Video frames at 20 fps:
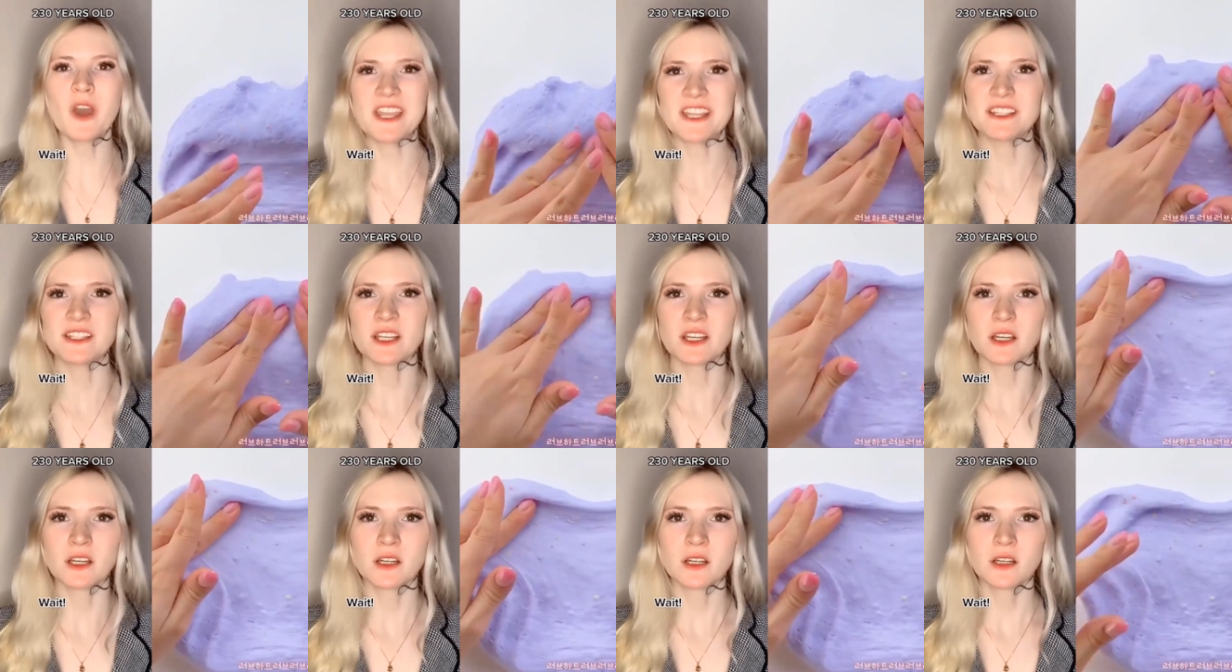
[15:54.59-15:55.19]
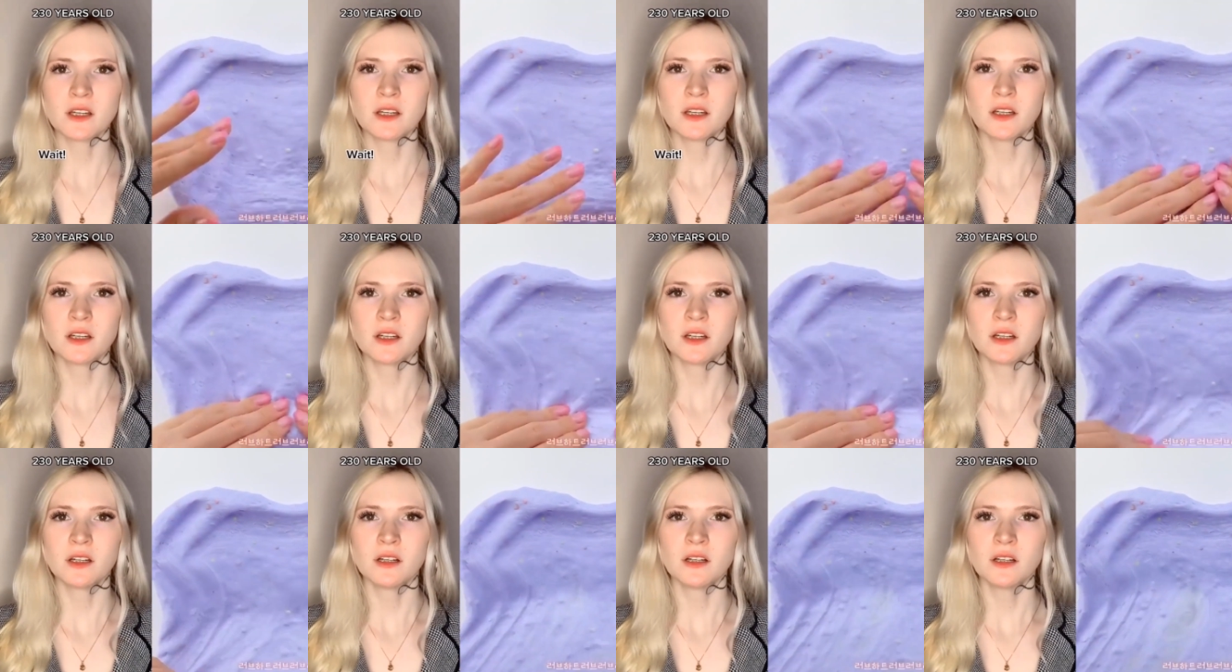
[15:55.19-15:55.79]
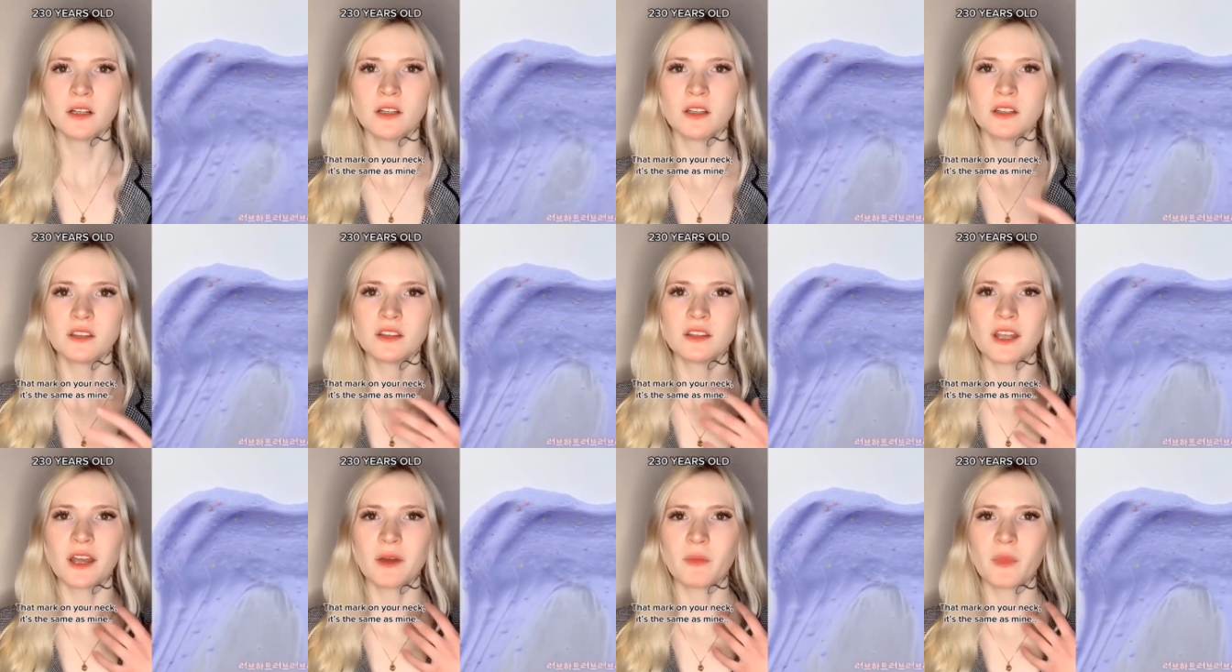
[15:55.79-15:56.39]
Wait.
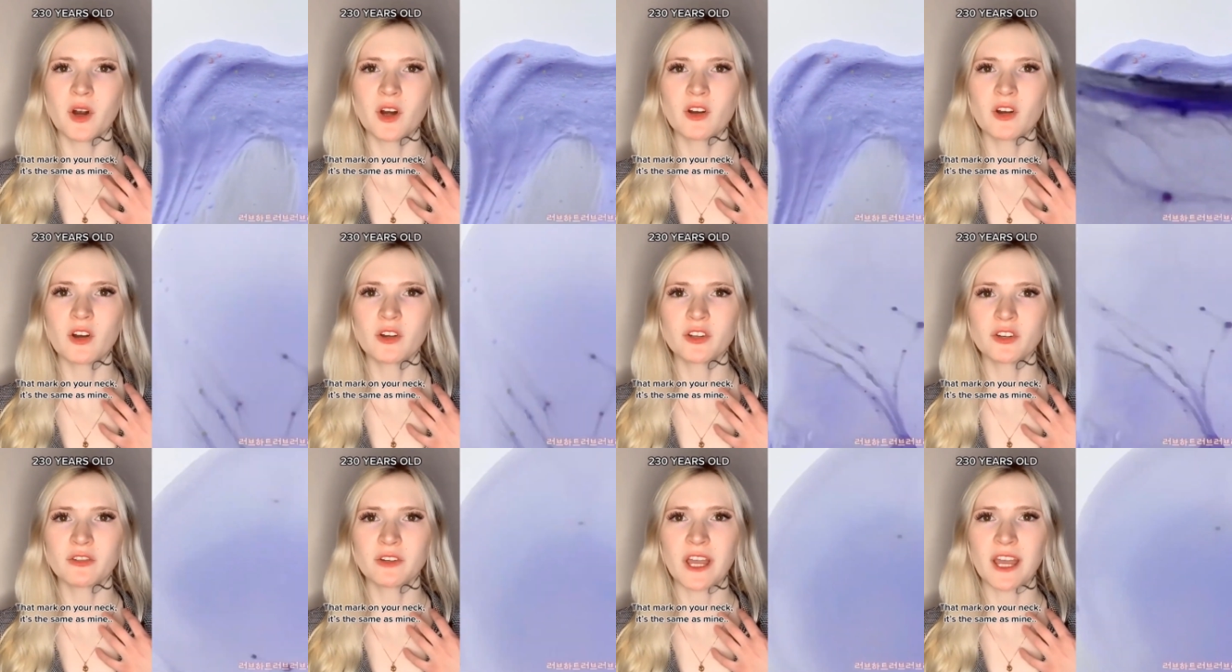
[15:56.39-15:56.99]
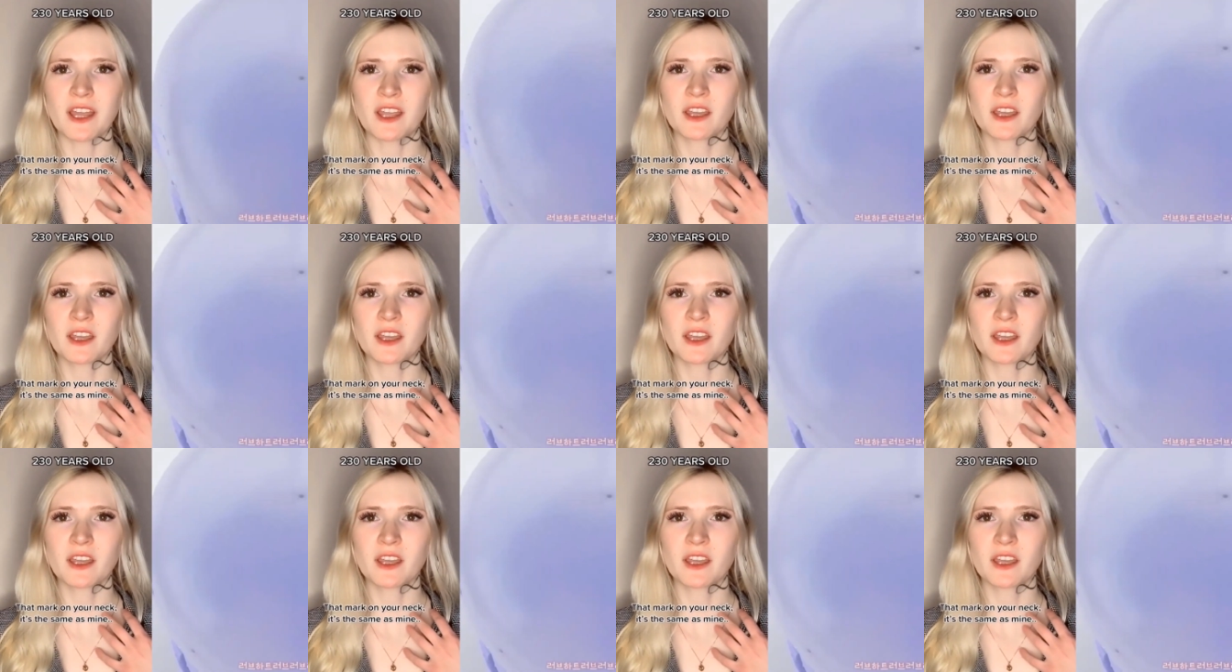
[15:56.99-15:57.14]
That mark on your